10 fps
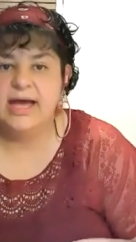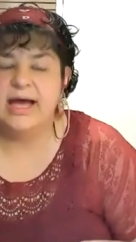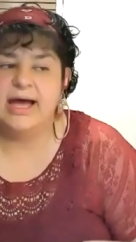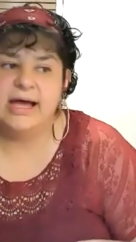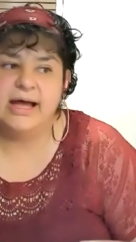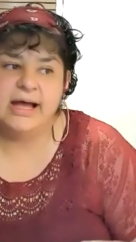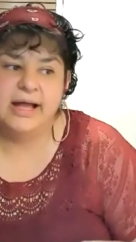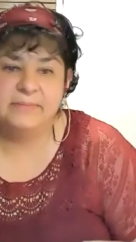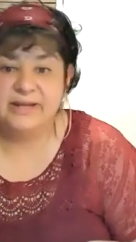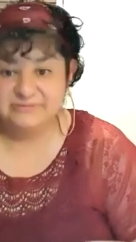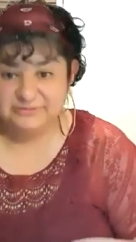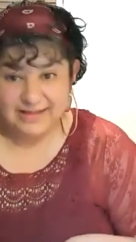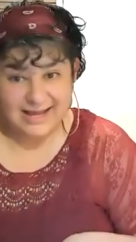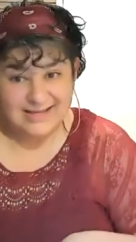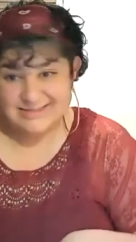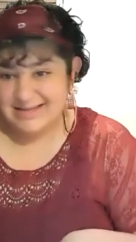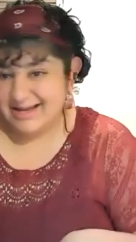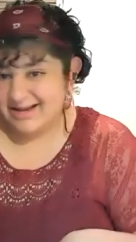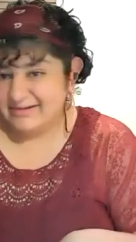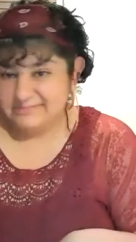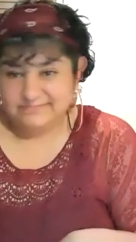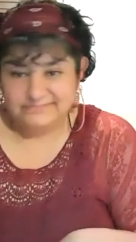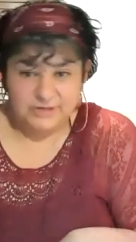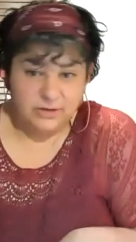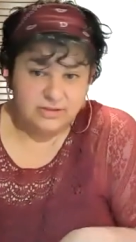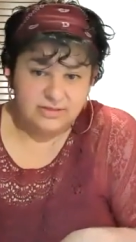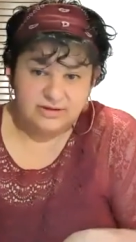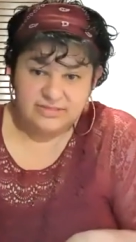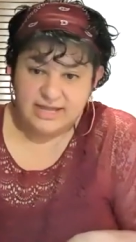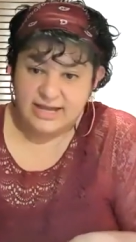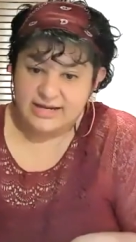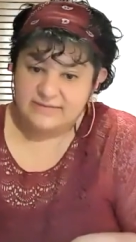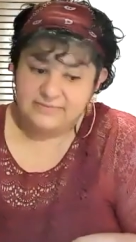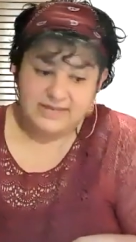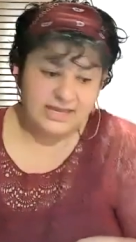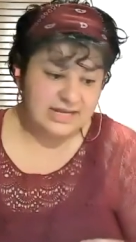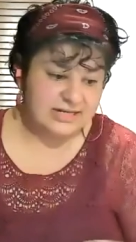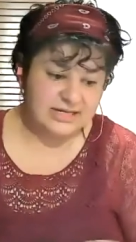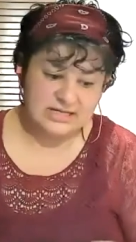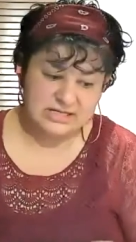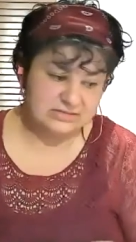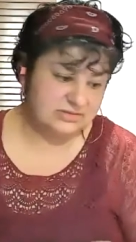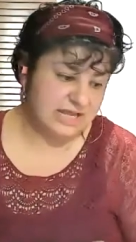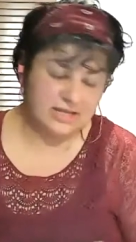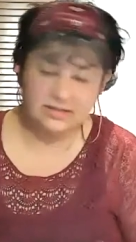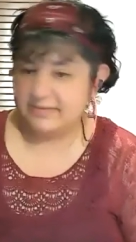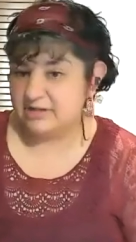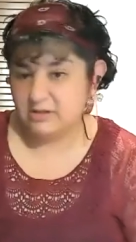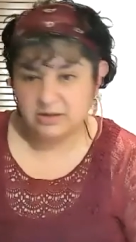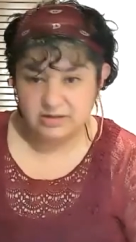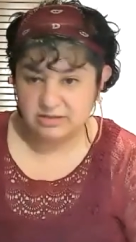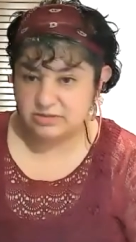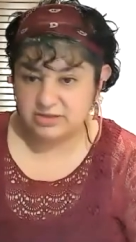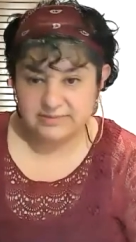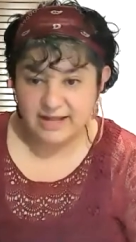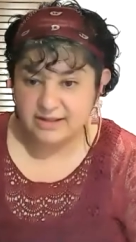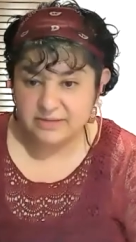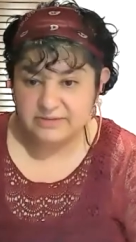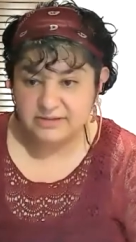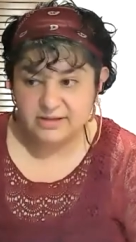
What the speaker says: But flies are, other than take a bit longer to develop,